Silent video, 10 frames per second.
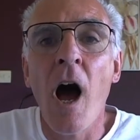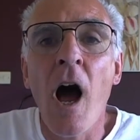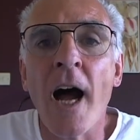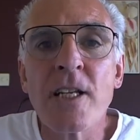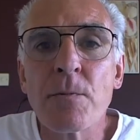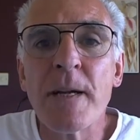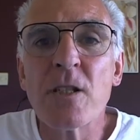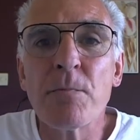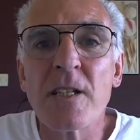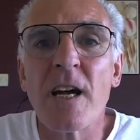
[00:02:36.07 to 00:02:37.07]
I speak to
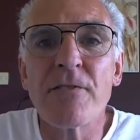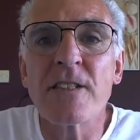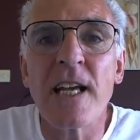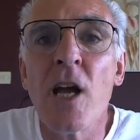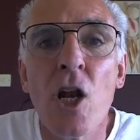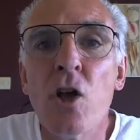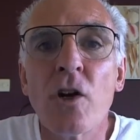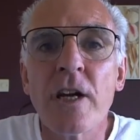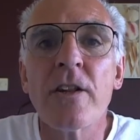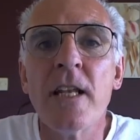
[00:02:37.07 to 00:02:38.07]
myself and say, look
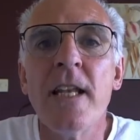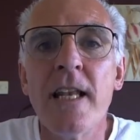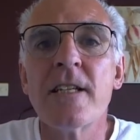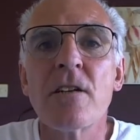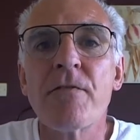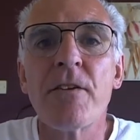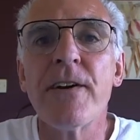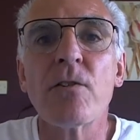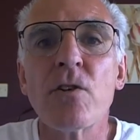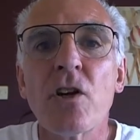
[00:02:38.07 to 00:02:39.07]
at the lilies of the
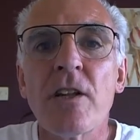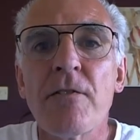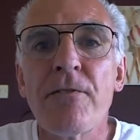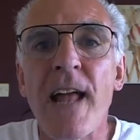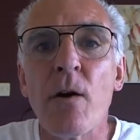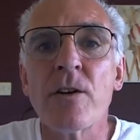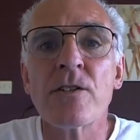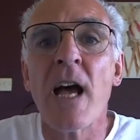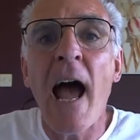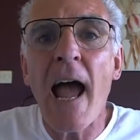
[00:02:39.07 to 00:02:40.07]
field, look at the flowers,
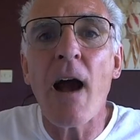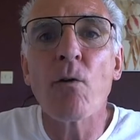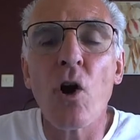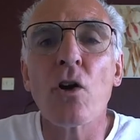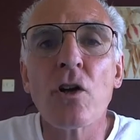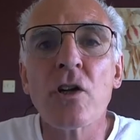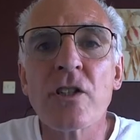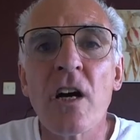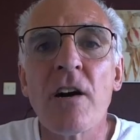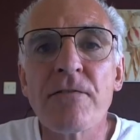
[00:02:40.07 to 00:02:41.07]
how God looks
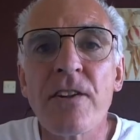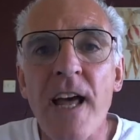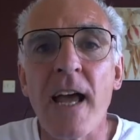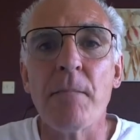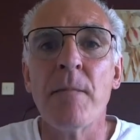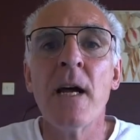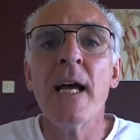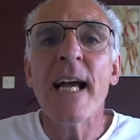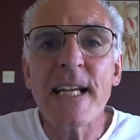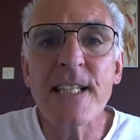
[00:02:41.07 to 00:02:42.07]
after them.
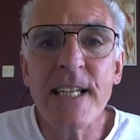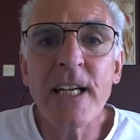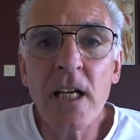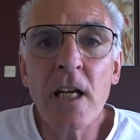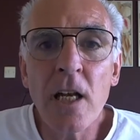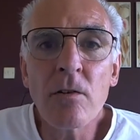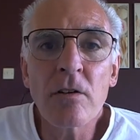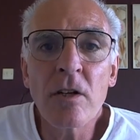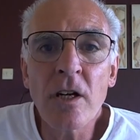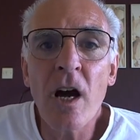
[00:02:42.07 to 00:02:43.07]
Is he going to
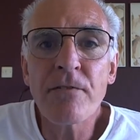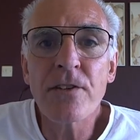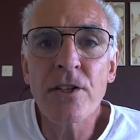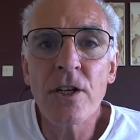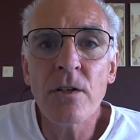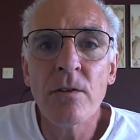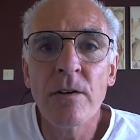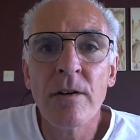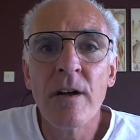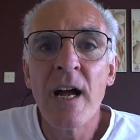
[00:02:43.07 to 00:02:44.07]
look after you?
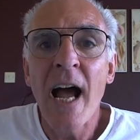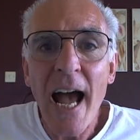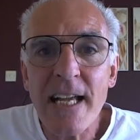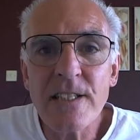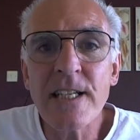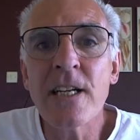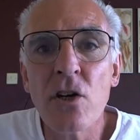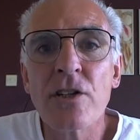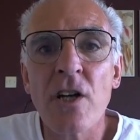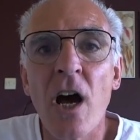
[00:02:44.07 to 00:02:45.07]
Hasn't he
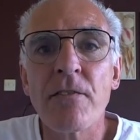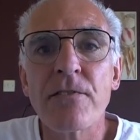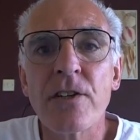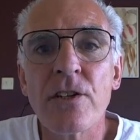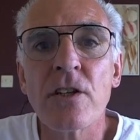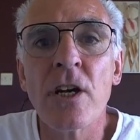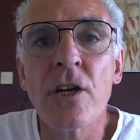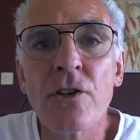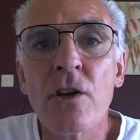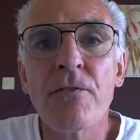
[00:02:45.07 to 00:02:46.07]
looked after
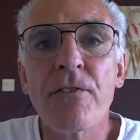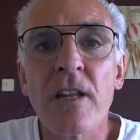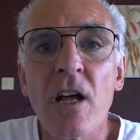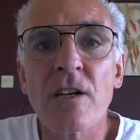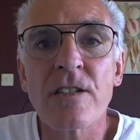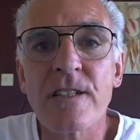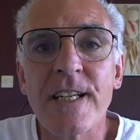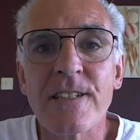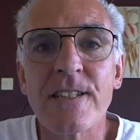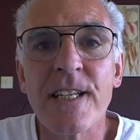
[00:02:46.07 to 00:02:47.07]
you for the last
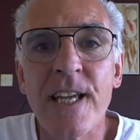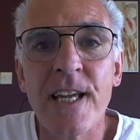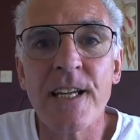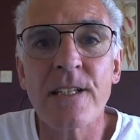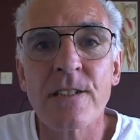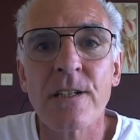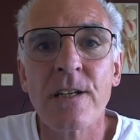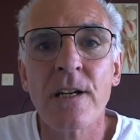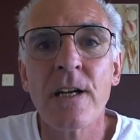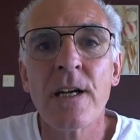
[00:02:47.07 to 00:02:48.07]
60 years?
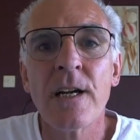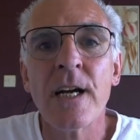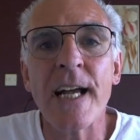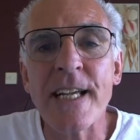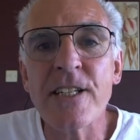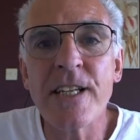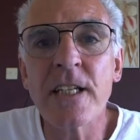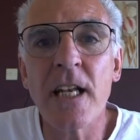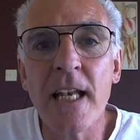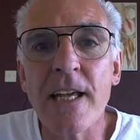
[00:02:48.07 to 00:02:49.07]
Is he going
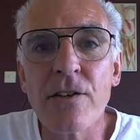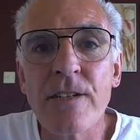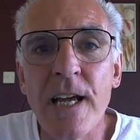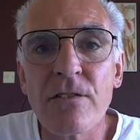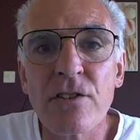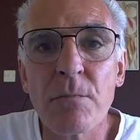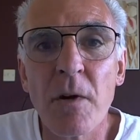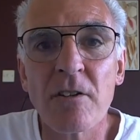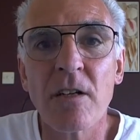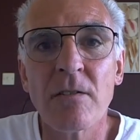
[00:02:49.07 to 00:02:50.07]
to let you down
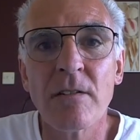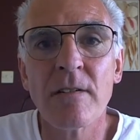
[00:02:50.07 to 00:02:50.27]
tomorrow?